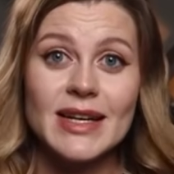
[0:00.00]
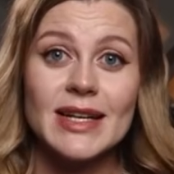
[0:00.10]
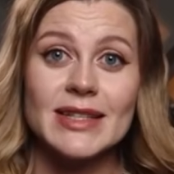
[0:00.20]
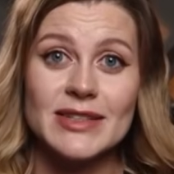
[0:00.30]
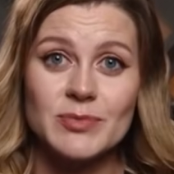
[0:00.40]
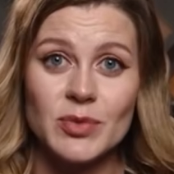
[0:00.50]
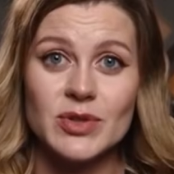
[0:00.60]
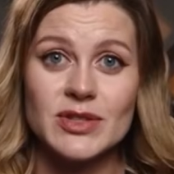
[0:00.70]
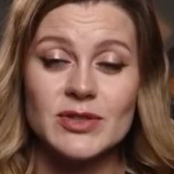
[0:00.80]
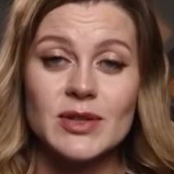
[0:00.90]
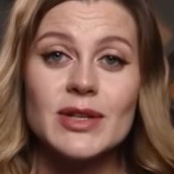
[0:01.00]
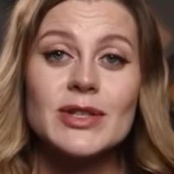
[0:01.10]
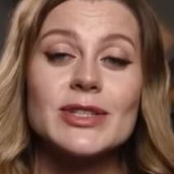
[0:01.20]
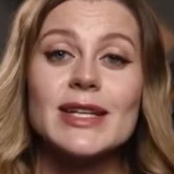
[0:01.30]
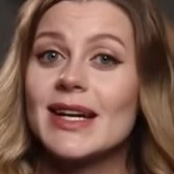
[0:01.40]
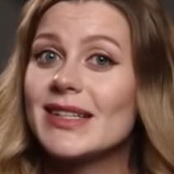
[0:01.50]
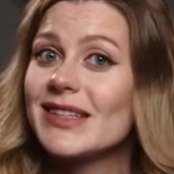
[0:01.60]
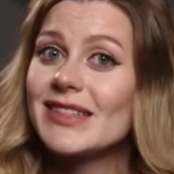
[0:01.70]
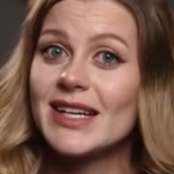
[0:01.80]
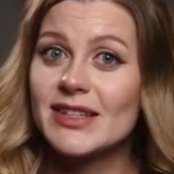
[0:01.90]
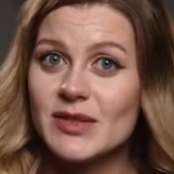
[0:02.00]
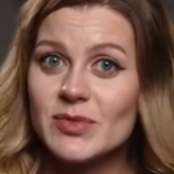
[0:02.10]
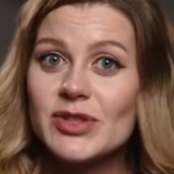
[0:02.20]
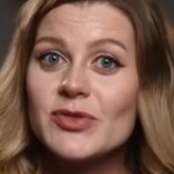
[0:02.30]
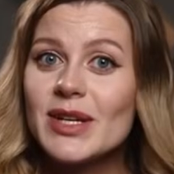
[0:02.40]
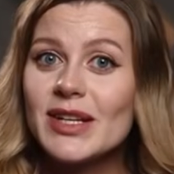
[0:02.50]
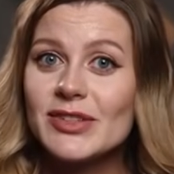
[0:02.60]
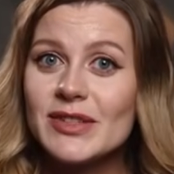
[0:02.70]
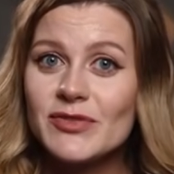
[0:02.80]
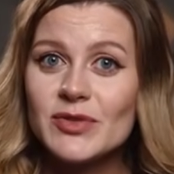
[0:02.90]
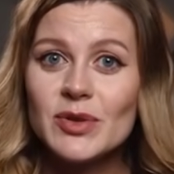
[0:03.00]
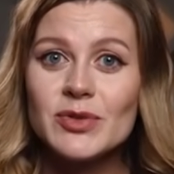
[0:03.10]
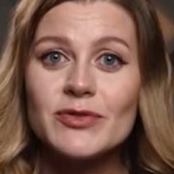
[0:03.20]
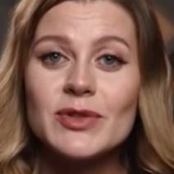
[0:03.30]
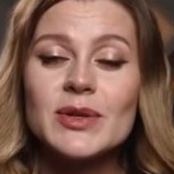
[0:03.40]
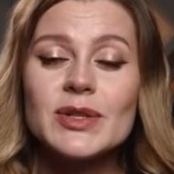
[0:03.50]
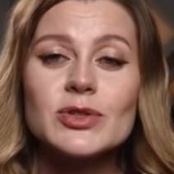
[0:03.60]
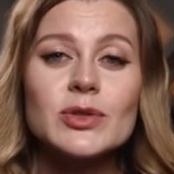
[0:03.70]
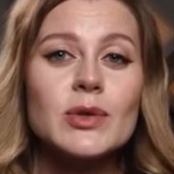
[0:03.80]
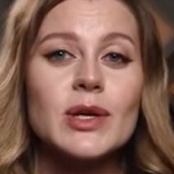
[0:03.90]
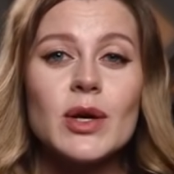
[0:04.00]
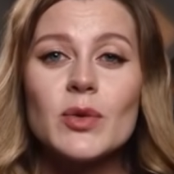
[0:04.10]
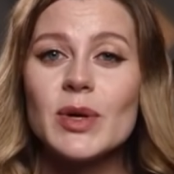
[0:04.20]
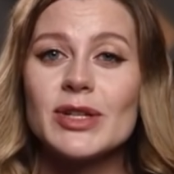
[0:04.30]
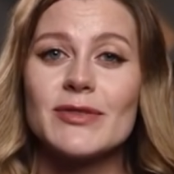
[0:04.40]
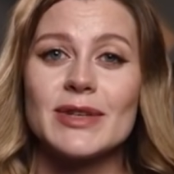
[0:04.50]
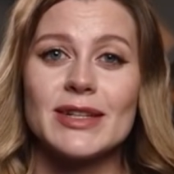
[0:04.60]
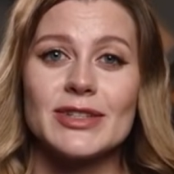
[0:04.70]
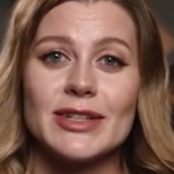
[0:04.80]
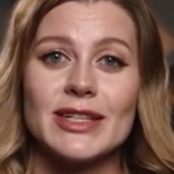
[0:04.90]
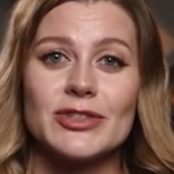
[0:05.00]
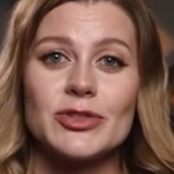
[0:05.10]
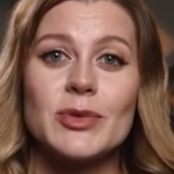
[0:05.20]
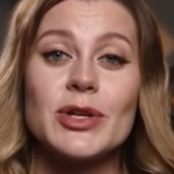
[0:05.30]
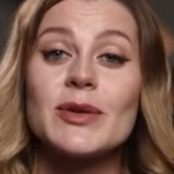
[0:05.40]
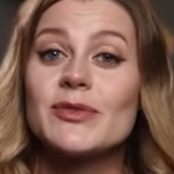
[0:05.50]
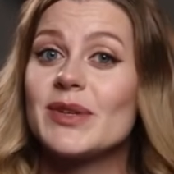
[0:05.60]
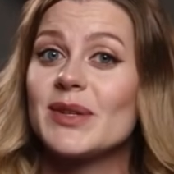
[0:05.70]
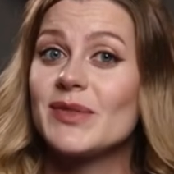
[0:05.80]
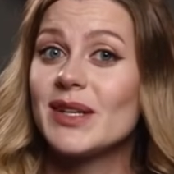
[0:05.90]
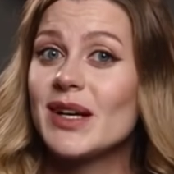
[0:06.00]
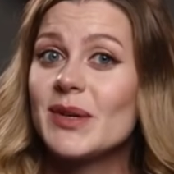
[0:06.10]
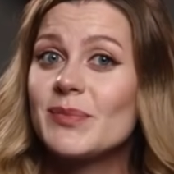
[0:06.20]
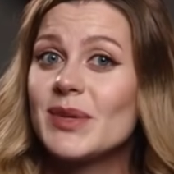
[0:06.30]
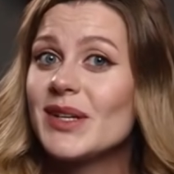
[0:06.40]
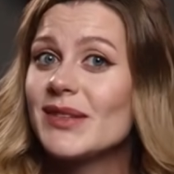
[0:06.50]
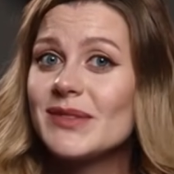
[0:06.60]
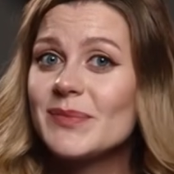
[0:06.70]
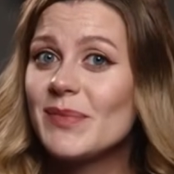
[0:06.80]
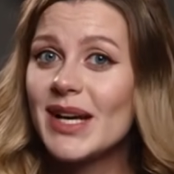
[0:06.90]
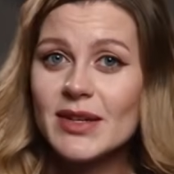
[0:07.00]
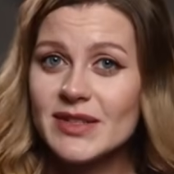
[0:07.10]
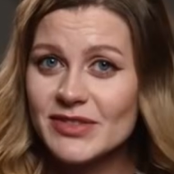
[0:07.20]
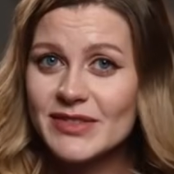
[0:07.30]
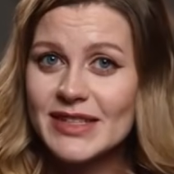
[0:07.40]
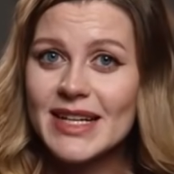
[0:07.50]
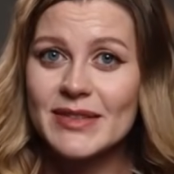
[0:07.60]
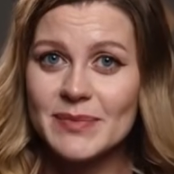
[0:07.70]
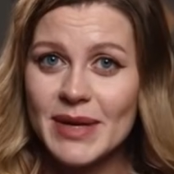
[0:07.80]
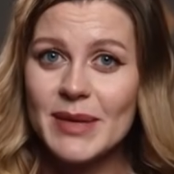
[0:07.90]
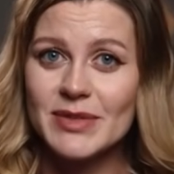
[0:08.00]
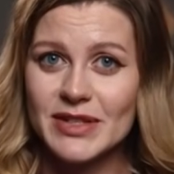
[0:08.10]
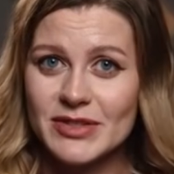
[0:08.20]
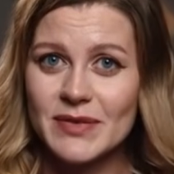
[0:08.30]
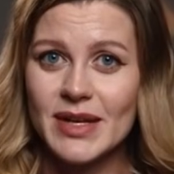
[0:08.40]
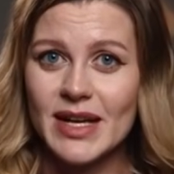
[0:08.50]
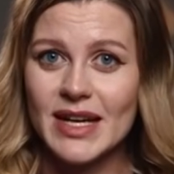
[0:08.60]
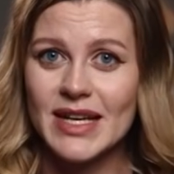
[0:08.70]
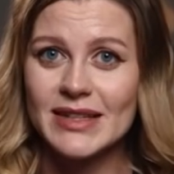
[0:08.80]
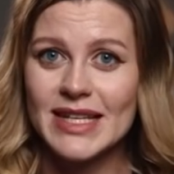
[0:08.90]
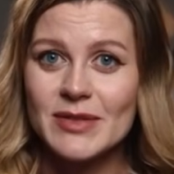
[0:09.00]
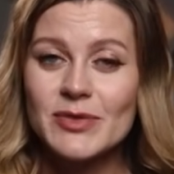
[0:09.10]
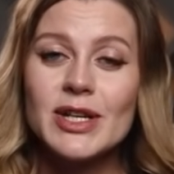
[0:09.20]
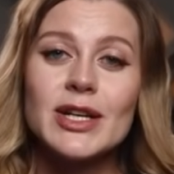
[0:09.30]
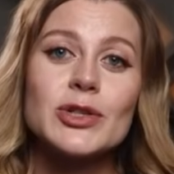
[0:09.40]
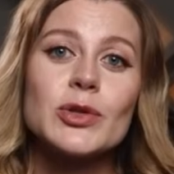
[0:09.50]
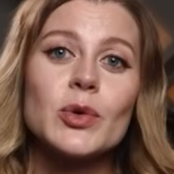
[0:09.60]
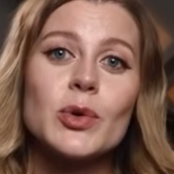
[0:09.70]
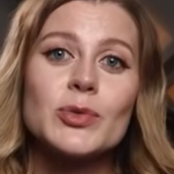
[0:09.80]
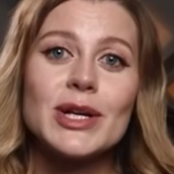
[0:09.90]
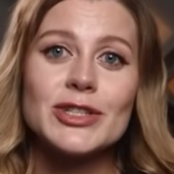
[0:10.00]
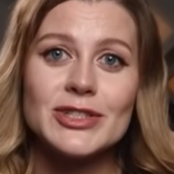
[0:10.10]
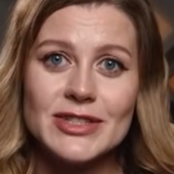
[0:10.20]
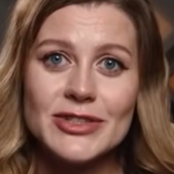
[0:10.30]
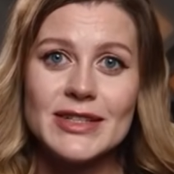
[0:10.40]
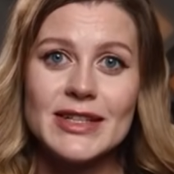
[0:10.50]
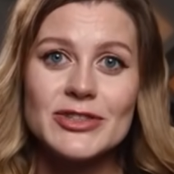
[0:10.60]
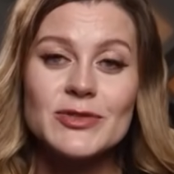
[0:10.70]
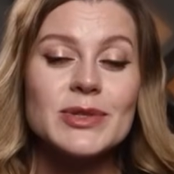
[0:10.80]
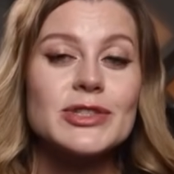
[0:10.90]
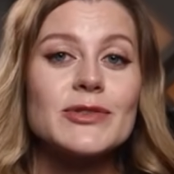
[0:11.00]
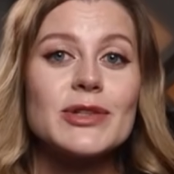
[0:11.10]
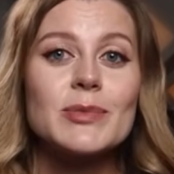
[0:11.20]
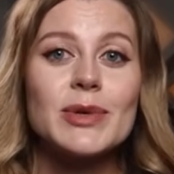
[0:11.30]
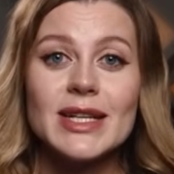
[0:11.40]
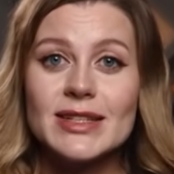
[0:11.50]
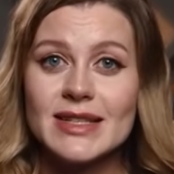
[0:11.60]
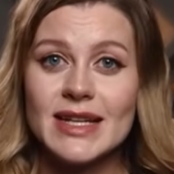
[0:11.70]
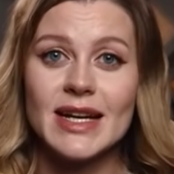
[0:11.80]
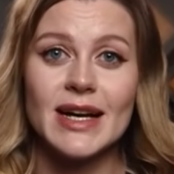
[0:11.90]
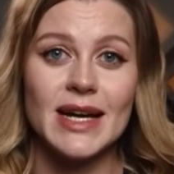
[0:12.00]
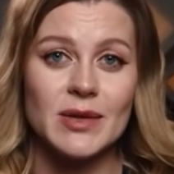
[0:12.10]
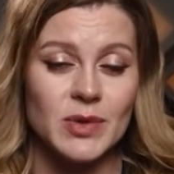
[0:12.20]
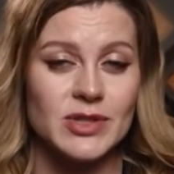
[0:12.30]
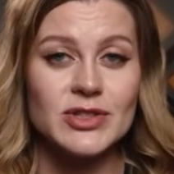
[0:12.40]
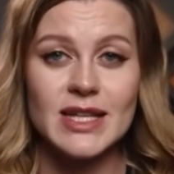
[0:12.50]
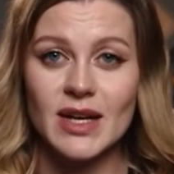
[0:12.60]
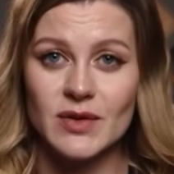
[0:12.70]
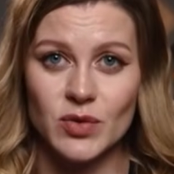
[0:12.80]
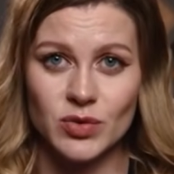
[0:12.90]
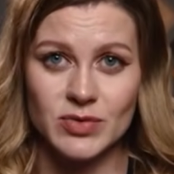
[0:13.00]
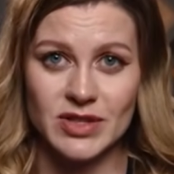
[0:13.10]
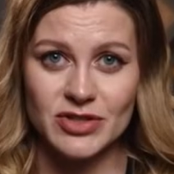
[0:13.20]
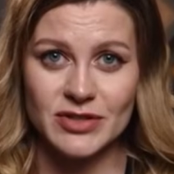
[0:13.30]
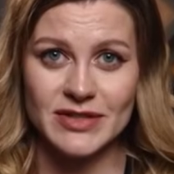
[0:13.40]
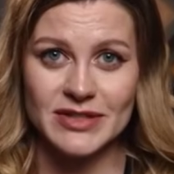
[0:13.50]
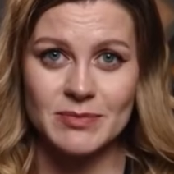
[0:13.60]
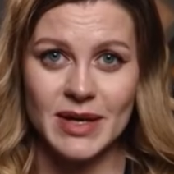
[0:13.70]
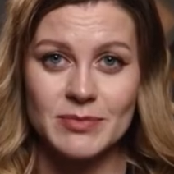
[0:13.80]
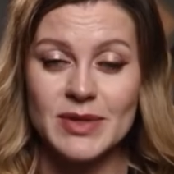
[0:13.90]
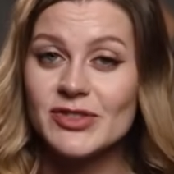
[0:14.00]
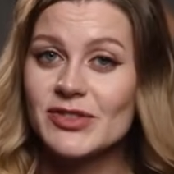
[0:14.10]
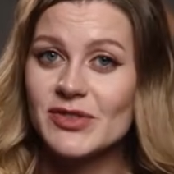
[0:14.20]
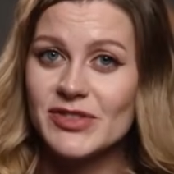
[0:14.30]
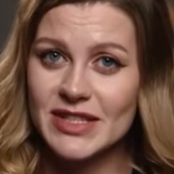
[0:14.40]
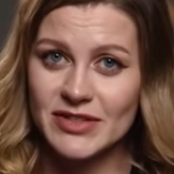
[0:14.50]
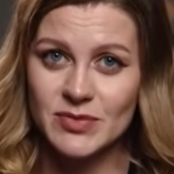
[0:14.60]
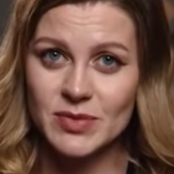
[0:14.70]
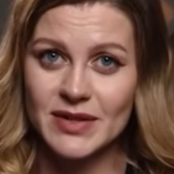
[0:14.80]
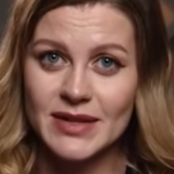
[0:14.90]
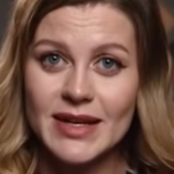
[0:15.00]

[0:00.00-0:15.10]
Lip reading: It is important to understand exactly which relative you are referring to, what event needs to be confirmed: birth, marriage, death, baptism, a name change, or residence in a specific place, and which town or region this might be associated with.